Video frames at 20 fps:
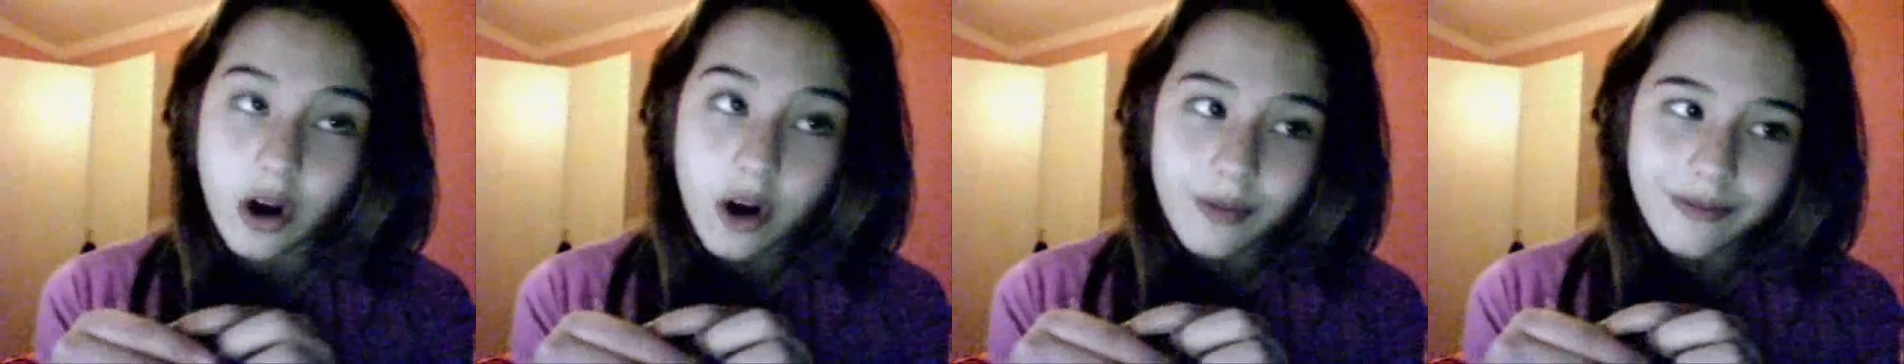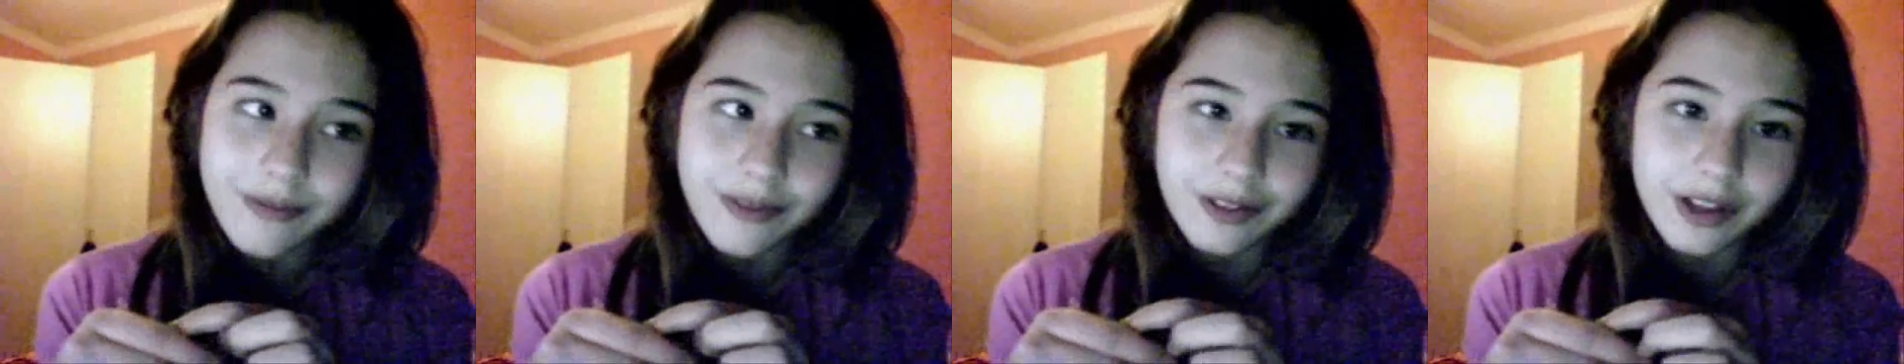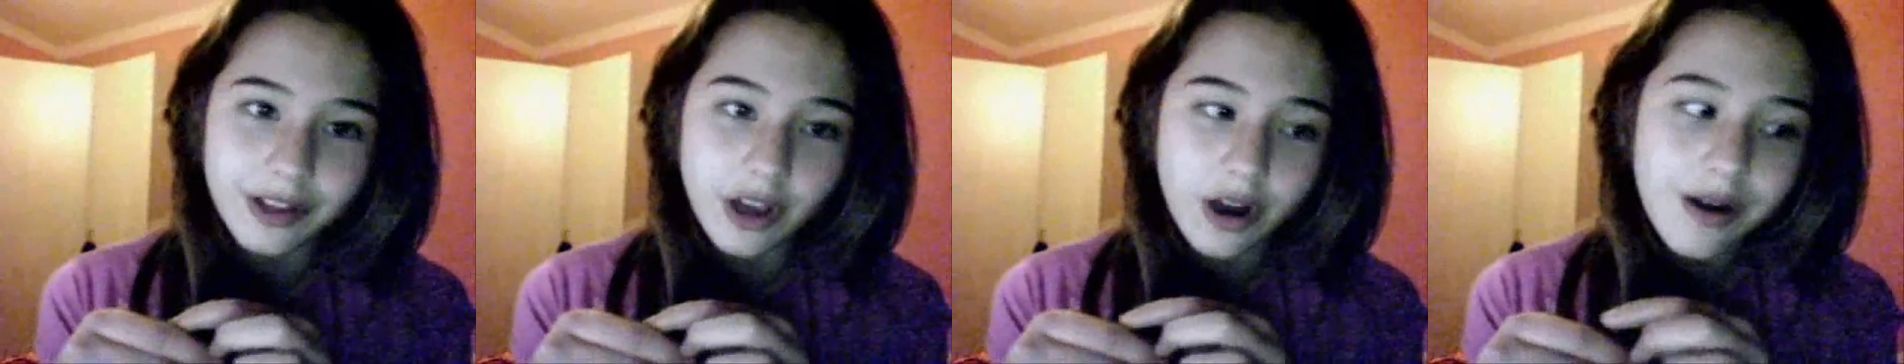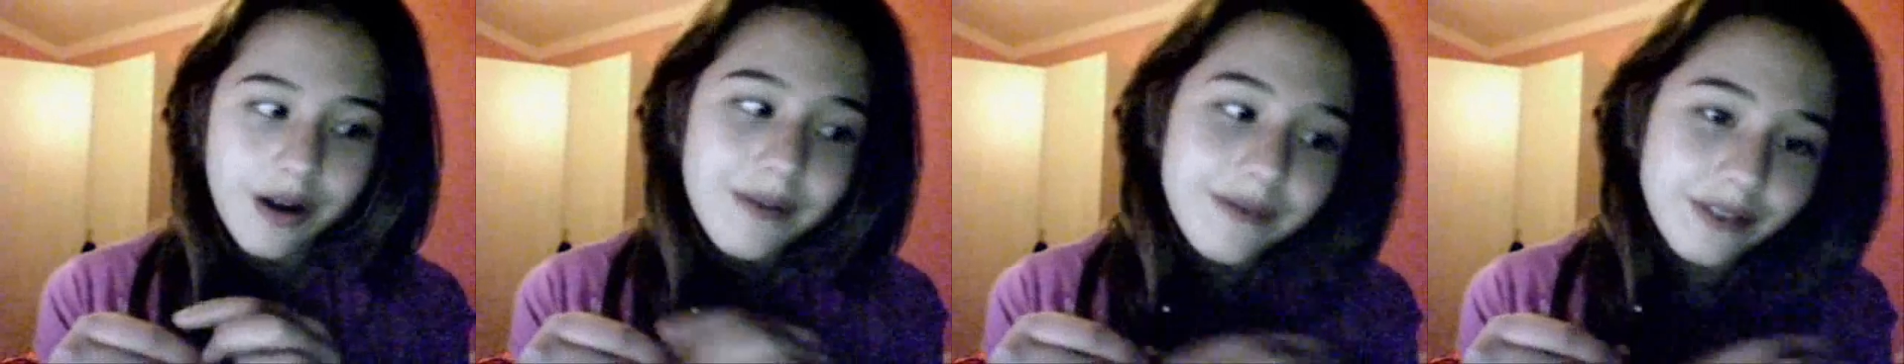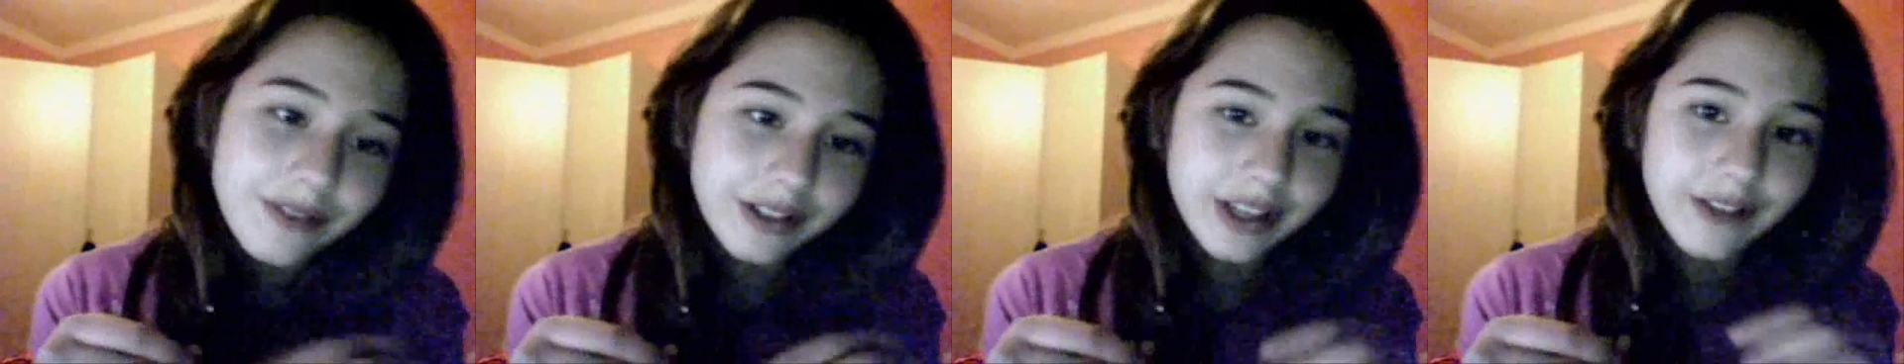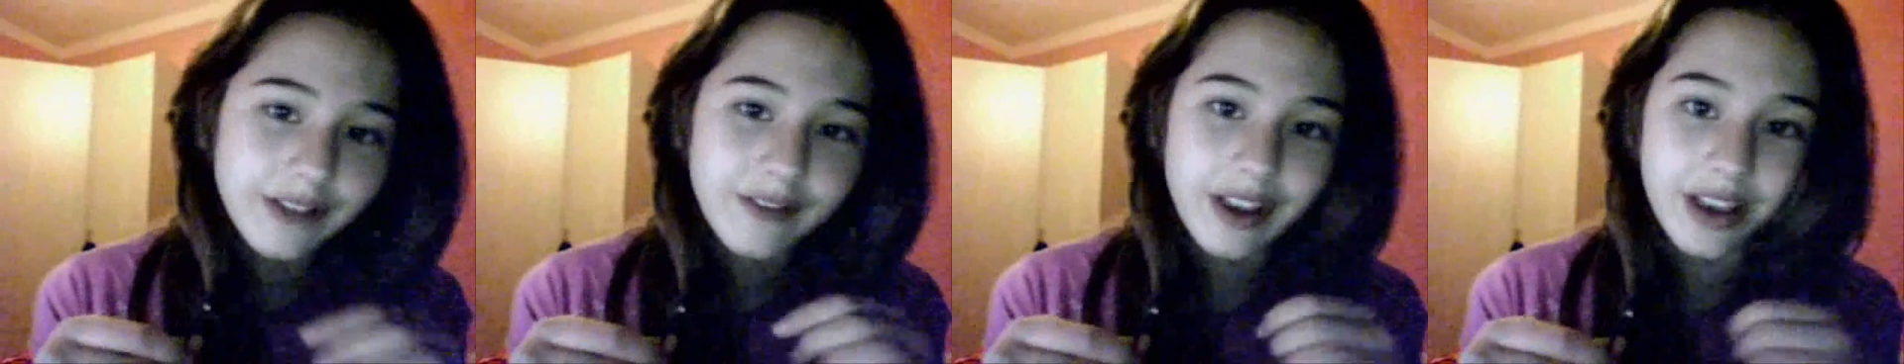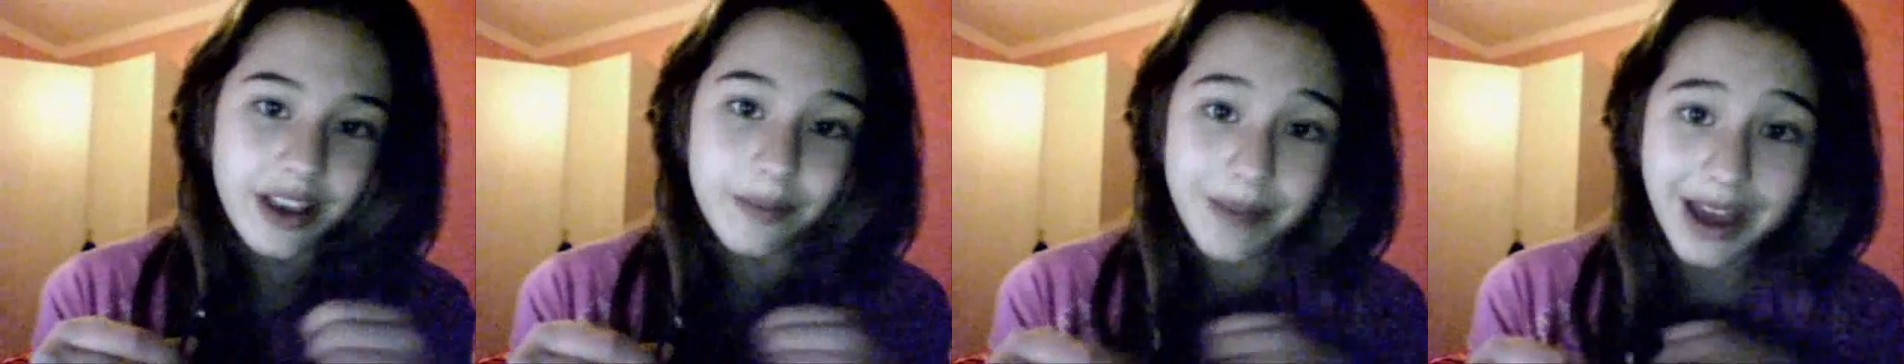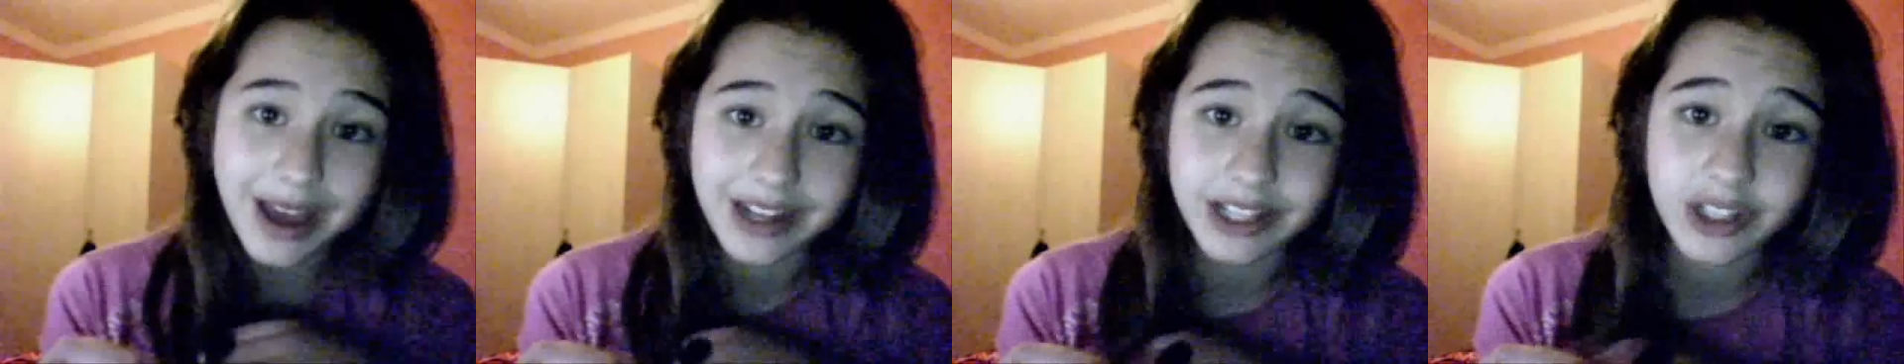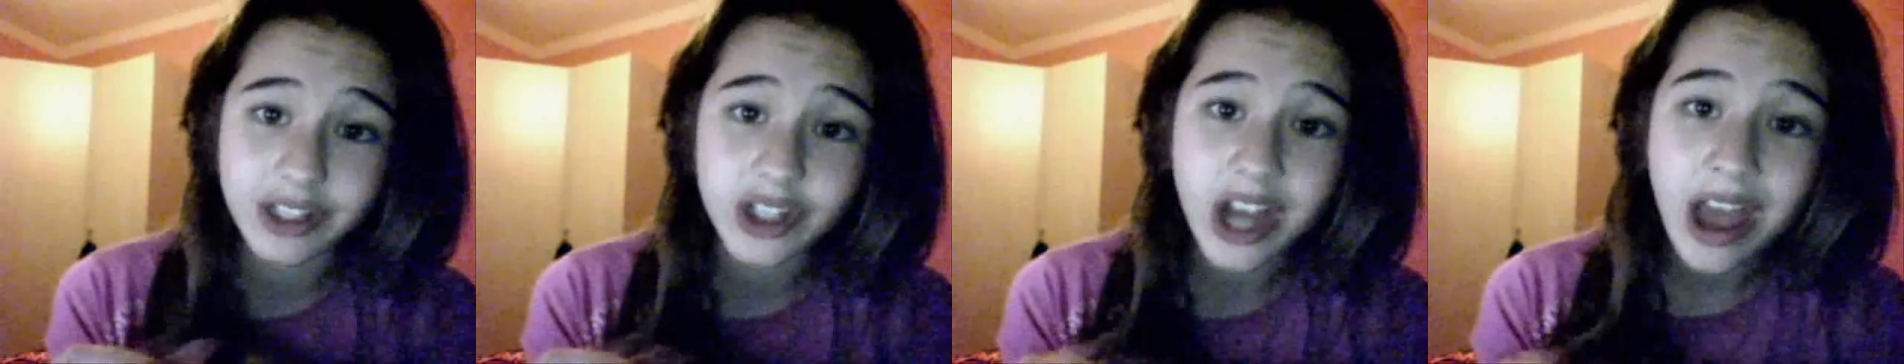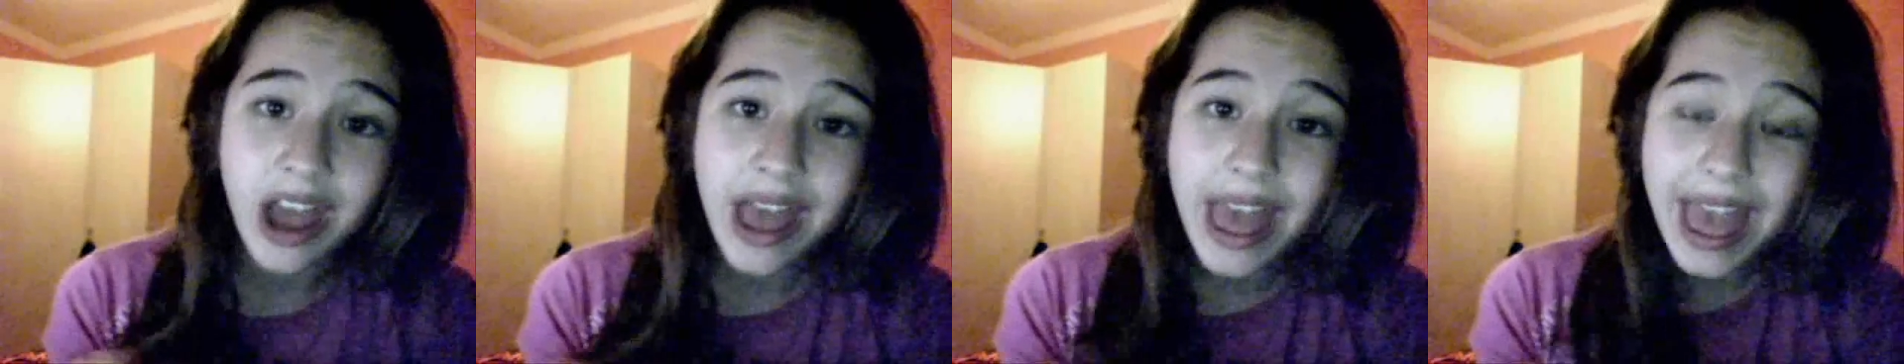hopefully, if I can
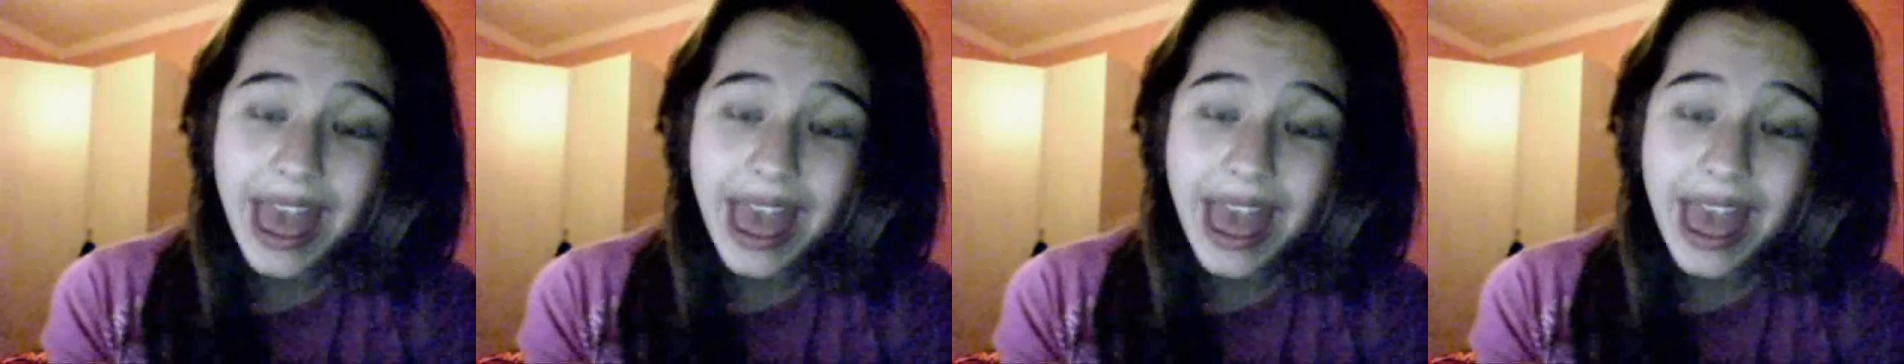manage.